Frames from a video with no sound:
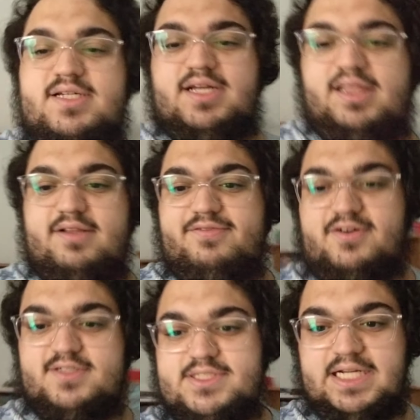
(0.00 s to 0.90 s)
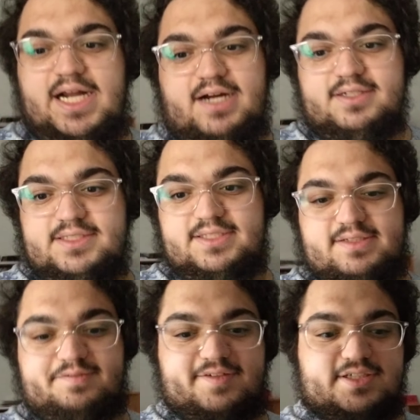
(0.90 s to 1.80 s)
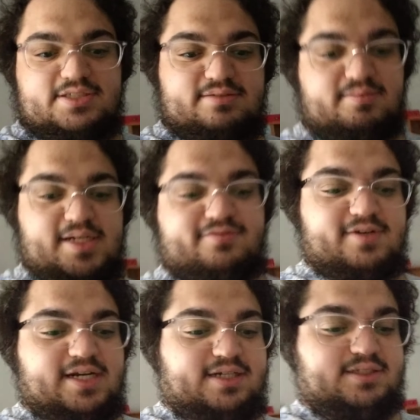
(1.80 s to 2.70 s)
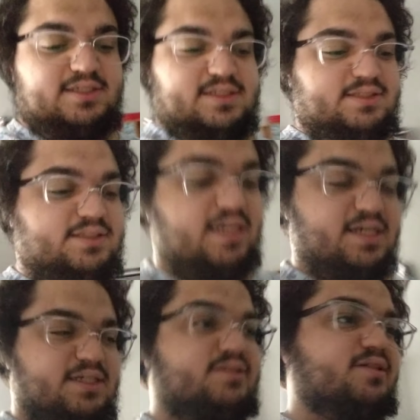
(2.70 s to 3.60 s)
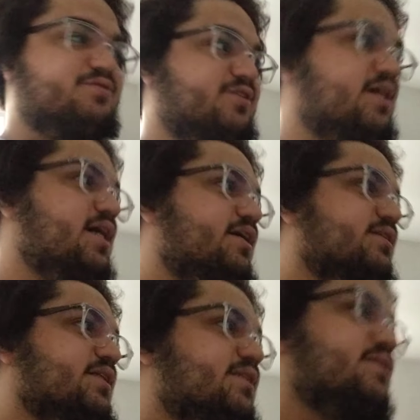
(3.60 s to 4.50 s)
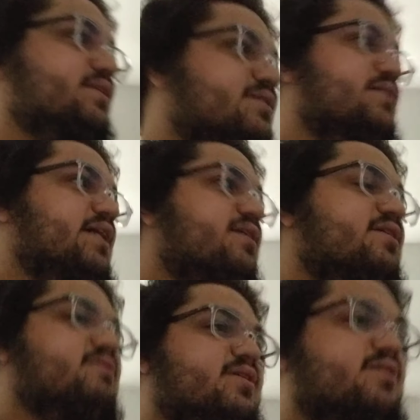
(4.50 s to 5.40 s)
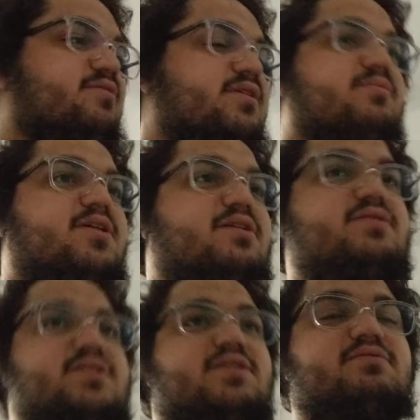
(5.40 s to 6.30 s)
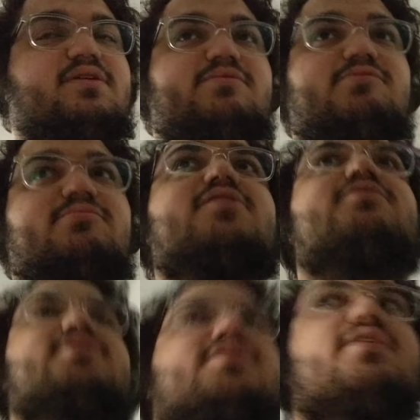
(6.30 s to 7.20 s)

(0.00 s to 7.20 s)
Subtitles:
In the first house, the first Medford house, and second Dover house. It slowed down when we moved